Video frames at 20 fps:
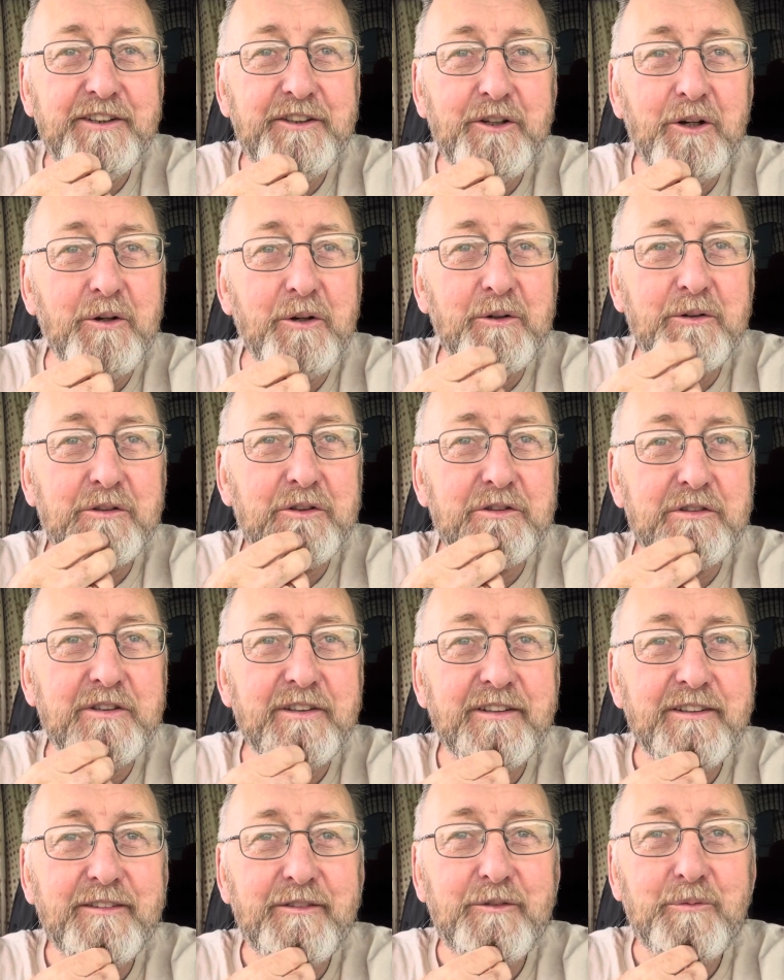dogs
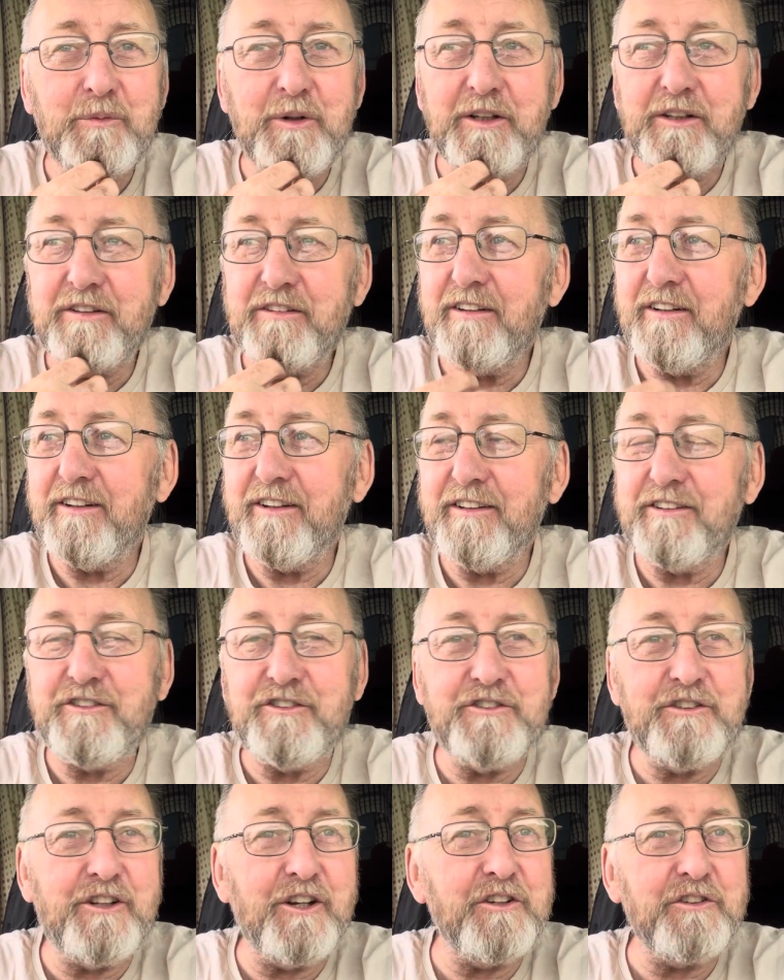with a
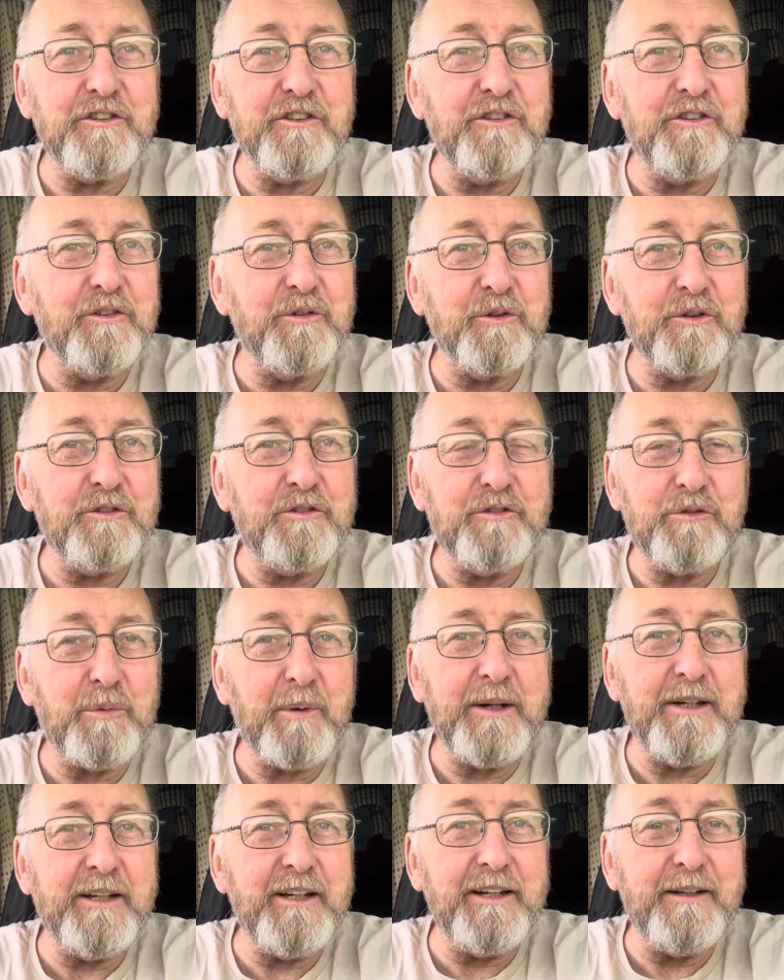dozen or
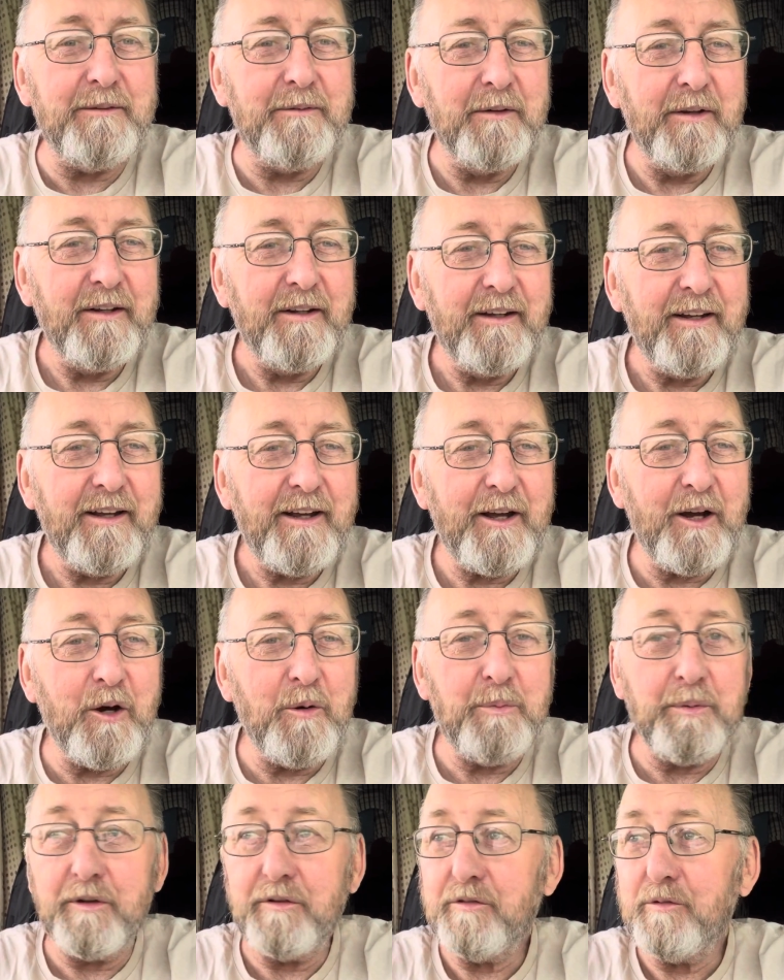20
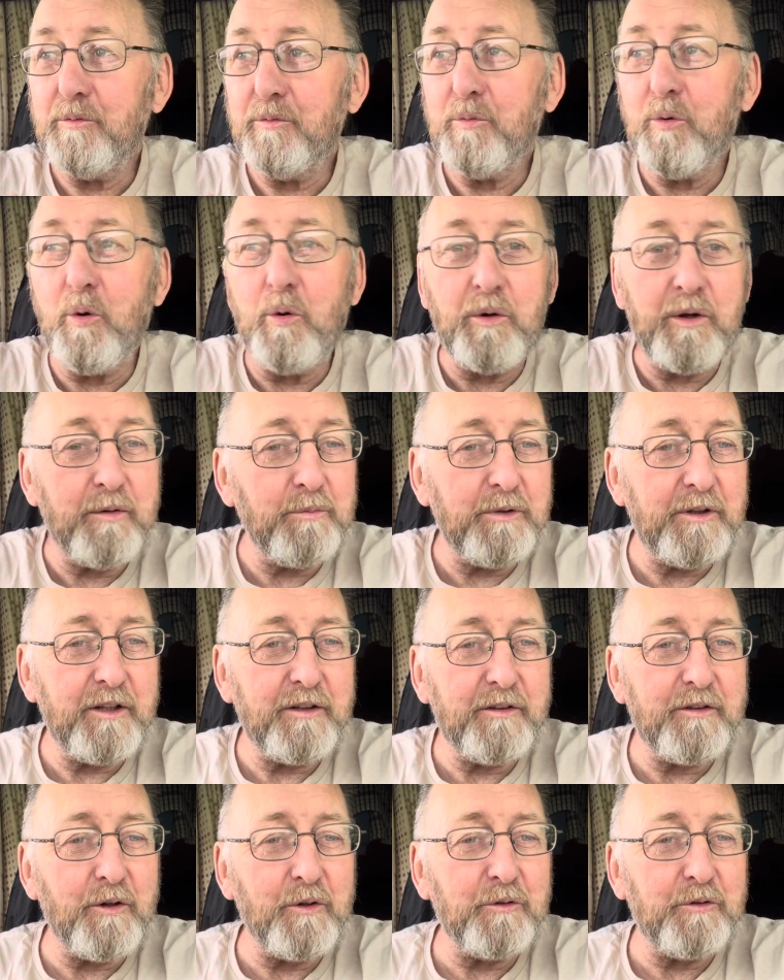helpers walking with the
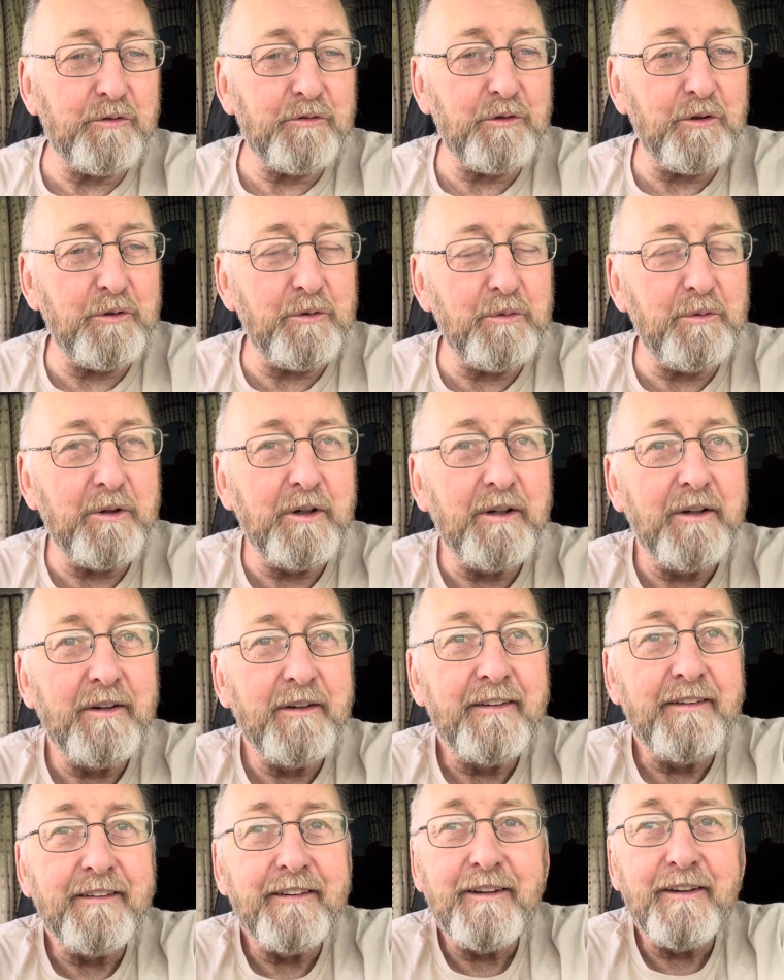dogs through
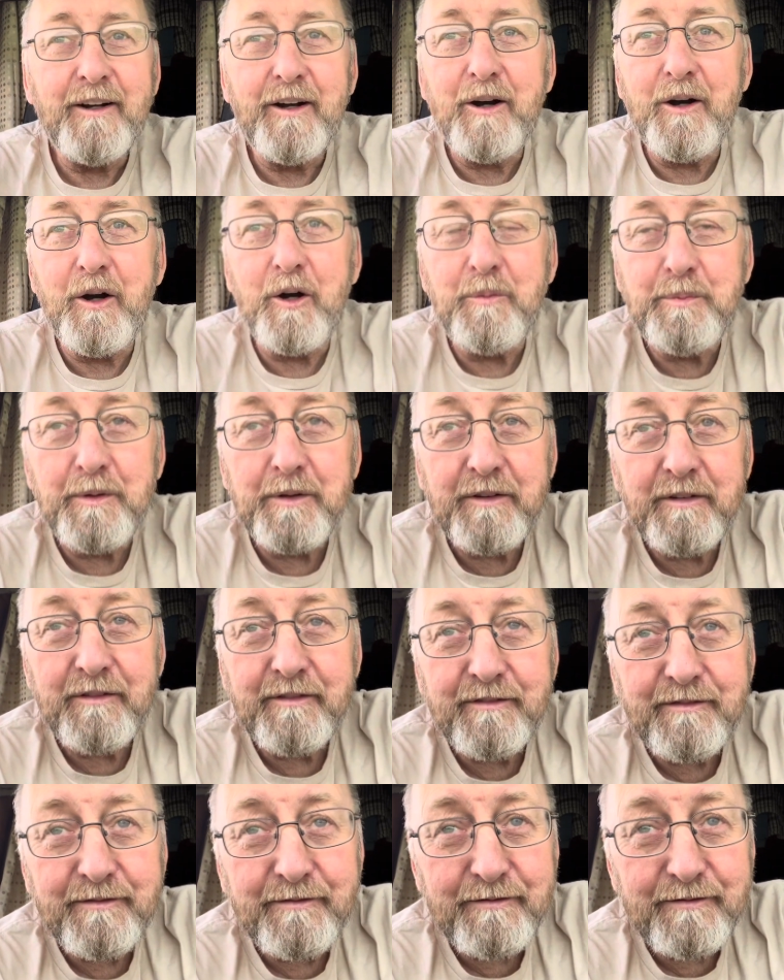open,